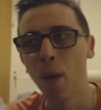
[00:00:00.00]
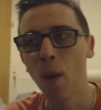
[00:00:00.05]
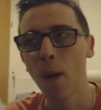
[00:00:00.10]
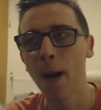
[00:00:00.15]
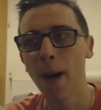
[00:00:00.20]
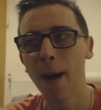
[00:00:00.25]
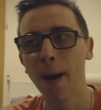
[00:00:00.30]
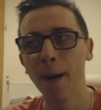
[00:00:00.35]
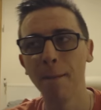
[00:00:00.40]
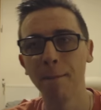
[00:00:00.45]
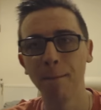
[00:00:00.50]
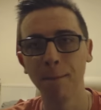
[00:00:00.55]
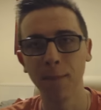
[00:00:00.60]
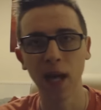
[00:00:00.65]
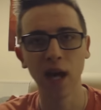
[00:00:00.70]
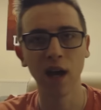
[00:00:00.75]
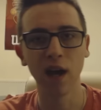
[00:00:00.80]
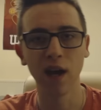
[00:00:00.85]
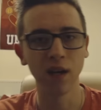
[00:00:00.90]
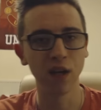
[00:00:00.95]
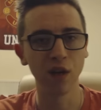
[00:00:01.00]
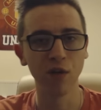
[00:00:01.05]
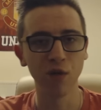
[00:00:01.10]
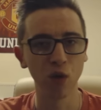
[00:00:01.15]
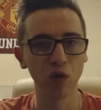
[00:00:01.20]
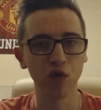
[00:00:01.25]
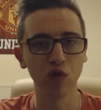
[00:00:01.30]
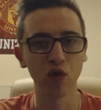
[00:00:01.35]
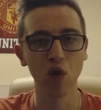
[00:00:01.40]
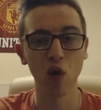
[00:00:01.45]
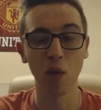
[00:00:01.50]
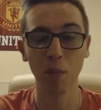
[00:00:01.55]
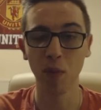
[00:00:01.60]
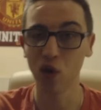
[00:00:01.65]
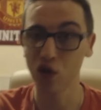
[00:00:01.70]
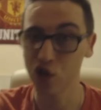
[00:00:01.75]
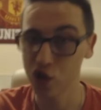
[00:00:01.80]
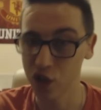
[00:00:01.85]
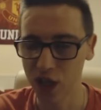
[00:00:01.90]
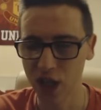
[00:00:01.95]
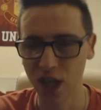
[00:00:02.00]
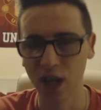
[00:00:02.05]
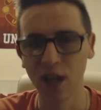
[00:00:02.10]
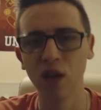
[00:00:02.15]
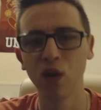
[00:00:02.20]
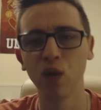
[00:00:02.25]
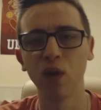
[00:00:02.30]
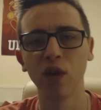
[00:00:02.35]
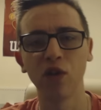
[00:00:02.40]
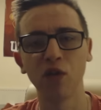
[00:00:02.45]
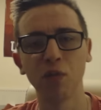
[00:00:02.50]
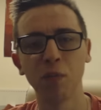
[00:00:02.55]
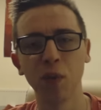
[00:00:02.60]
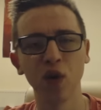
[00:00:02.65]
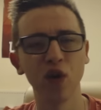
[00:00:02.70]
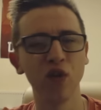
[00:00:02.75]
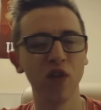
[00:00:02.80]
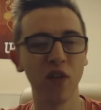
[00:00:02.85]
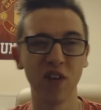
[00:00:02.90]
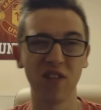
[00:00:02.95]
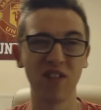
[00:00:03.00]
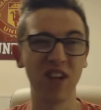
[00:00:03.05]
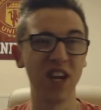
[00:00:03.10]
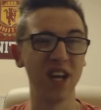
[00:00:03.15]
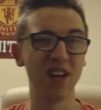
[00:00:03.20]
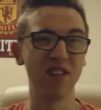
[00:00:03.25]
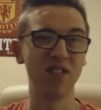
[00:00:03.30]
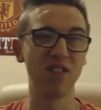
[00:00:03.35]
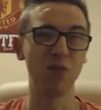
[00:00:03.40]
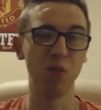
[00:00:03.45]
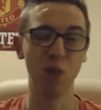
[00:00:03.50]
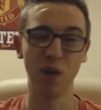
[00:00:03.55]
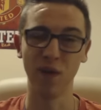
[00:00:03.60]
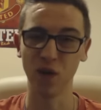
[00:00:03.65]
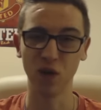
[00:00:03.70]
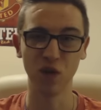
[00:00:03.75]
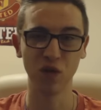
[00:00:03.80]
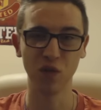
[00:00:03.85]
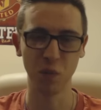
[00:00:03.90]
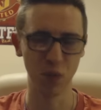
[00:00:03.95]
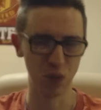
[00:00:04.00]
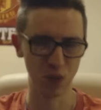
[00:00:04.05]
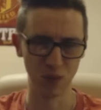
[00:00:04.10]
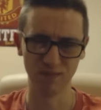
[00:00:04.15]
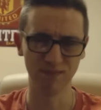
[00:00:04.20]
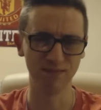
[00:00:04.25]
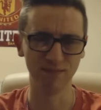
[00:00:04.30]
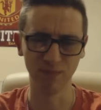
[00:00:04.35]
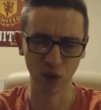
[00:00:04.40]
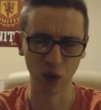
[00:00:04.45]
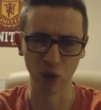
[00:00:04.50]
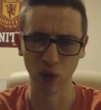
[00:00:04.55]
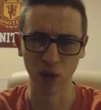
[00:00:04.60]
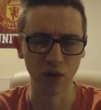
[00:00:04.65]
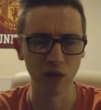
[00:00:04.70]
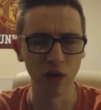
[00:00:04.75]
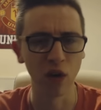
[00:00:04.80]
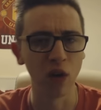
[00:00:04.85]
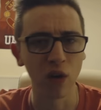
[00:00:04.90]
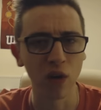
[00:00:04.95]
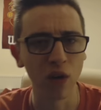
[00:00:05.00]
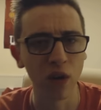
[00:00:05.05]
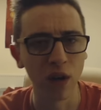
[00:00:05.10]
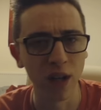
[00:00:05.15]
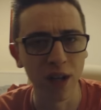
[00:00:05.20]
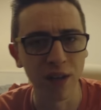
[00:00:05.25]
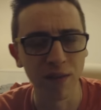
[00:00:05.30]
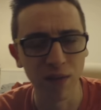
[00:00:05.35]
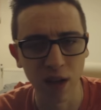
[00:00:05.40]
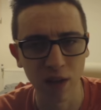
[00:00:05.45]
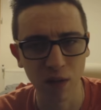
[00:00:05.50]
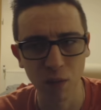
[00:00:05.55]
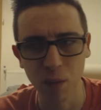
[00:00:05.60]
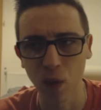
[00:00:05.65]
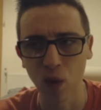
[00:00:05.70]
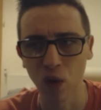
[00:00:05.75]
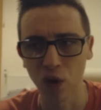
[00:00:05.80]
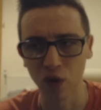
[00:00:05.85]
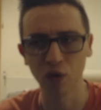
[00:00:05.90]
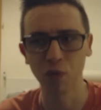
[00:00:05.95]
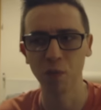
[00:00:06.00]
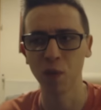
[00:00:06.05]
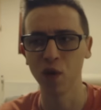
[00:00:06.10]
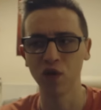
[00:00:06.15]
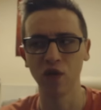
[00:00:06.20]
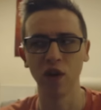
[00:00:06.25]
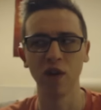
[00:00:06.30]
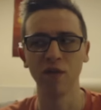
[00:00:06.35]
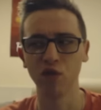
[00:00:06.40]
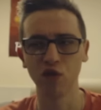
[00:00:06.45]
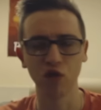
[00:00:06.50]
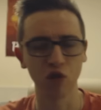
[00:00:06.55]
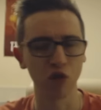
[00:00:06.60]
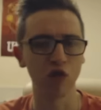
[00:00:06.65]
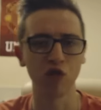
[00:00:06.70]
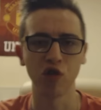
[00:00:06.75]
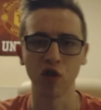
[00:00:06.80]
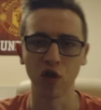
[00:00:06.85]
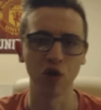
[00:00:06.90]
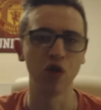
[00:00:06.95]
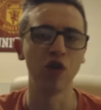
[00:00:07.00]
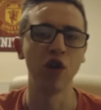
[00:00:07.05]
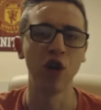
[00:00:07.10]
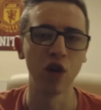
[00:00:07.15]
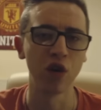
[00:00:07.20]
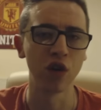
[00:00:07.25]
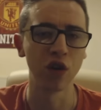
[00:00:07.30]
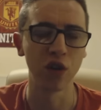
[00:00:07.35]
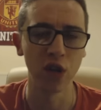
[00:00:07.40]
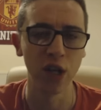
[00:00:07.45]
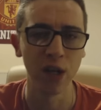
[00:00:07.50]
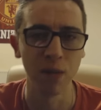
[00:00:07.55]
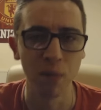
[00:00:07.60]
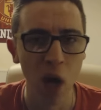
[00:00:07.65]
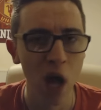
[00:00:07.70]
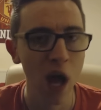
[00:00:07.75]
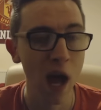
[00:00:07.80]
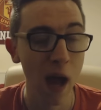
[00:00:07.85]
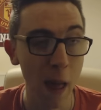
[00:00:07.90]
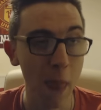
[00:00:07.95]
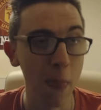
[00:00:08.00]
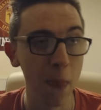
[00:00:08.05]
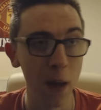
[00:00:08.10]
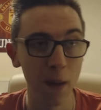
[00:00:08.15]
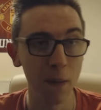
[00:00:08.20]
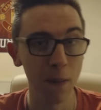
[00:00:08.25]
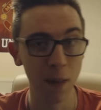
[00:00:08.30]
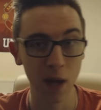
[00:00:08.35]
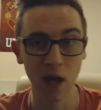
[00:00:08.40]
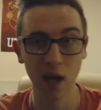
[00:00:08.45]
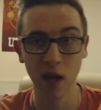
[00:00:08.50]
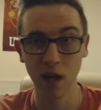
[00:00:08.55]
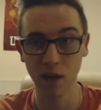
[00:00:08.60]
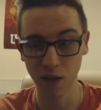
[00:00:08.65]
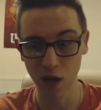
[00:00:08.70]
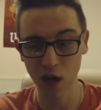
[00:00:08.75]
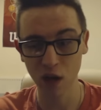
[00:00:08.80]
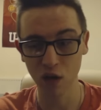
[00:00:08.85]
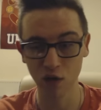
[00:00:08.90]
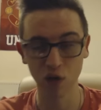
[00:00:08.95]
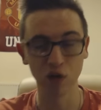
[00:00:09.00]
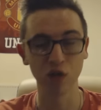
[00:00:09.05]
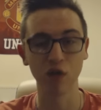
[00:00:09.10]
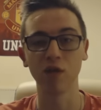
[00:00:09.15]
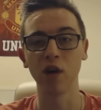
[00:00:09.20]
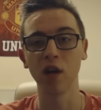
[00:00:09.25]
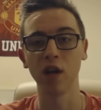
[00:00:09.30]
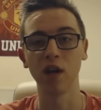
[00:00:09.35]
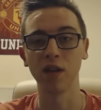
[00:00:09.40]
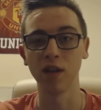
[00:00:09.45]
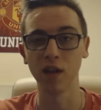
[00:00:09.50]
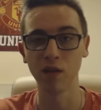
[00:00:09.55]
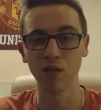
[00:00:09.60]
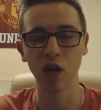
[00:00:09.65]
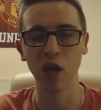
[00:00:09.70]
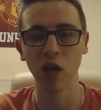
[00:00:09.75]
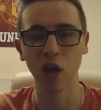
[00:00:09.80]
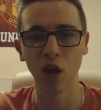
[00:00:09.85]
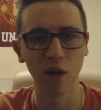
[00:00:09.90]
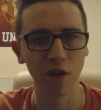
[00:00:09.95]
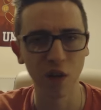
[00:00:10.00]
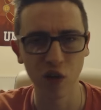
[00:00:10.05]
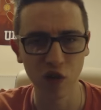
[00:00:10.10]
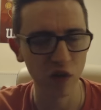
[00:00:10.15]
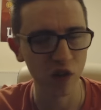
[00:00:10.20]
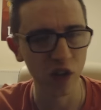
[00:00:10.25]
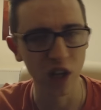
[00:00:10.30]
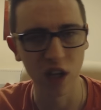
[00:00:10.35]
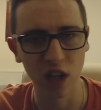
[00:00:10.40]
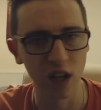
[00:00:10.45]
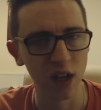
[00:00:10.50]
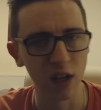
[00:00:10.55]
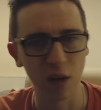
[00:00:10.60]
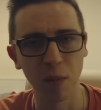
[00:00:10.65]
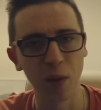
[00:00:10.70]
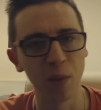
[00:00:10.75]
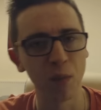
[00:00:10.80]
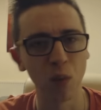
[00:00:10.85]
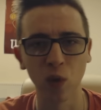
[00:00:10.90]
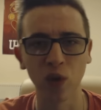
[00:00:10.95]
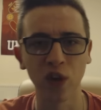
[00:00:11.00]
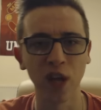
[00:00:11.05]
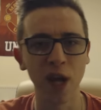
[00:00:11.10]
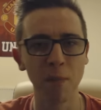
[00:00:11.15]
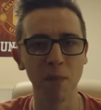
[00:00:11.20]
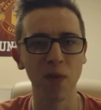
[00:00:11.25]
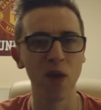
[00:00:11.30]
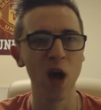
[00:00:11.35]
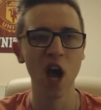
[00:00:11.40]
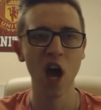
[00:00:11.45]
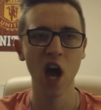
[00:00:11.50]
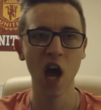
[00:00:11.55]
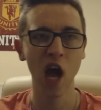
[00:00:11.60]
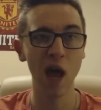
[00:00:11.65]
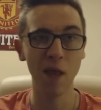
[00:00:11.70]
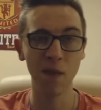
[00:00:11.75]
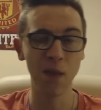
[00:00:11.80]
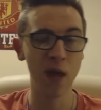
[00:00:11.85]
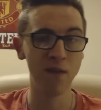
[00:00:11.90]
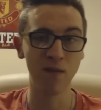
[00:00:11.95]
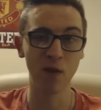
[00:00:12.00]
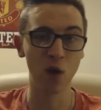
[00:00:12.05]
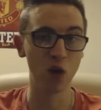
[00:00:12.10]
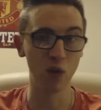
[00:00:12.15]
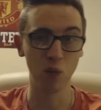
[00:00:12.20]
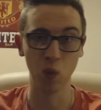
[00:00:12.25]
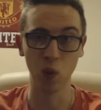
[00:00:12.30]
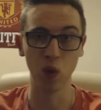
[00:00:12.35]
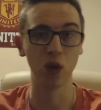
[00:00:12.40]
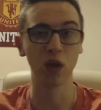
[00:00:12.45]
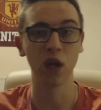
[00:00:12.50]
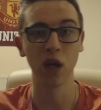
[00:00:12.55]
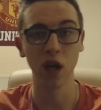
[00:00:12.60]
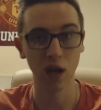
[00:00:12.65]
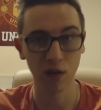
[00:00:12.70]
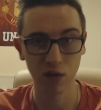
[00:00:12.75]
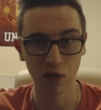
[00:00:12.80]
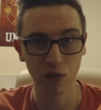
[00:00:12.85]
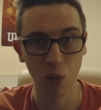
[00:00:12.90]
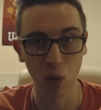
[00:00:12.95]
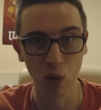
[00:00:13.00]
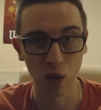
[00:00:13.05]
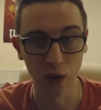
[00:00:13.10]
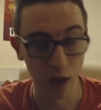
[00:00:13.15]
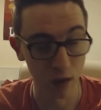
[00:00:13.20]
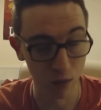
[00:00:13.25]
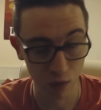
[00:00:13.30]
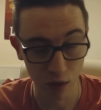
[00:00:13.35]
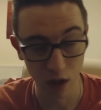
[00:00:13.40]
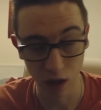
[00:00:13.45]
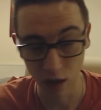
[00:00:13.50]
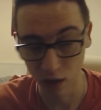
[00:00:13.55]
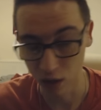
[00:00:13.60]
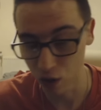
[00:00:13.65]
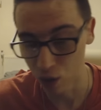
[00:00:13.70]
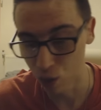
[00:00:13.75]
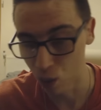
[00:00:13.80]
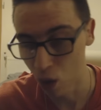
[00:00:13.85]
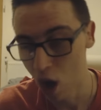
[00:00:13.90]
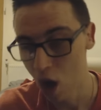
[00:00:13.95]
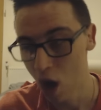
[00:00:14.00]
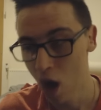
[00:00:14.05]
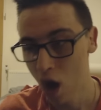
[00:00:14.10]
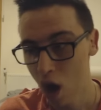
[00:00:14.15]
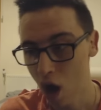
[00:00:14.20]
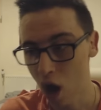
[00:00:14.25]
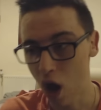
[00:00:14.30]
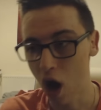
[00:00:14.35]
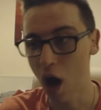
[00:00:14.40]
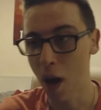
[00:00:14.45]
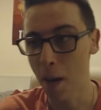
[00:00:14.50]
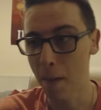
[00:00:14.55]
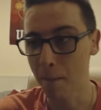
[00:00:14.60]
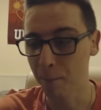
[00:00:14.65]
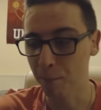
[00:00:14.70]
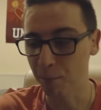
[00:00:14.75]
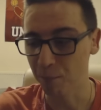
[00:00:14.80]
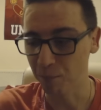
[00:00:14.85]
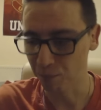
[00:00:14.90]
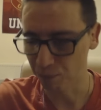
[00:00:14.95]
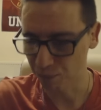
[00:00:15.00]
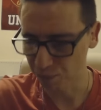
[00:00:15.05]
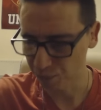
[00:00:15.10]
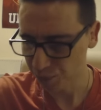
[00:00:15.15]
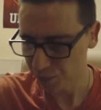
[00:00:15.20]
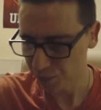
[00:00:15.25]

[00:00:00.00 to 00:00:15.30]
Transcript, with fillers: But um, yeah, and you've also got Pochettino at Spurs. There's links with us, but no, he's not going to leave. Let's be honest. Spurs have such a good young team, and they they they are underrated. They really are. They just need a little bit more depth, and they've got a world class squad. They really do. Um,